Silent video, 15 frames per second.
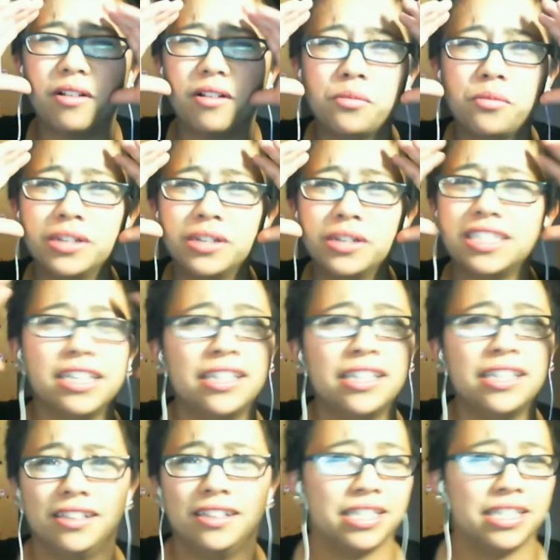
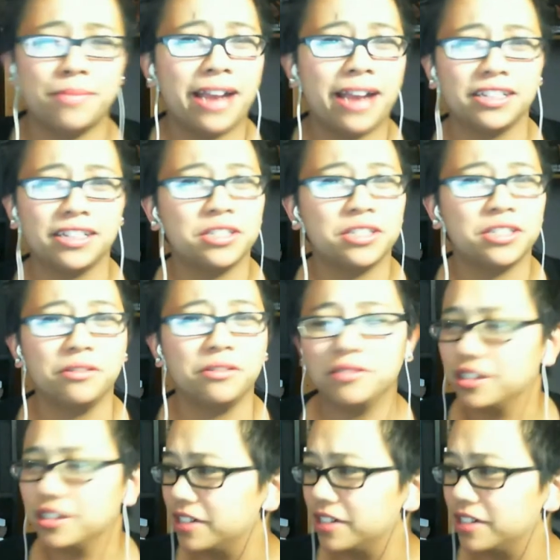ridiculous magnitude.
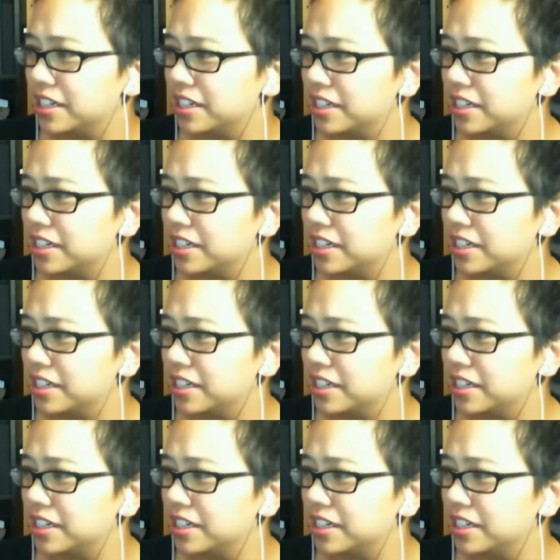There is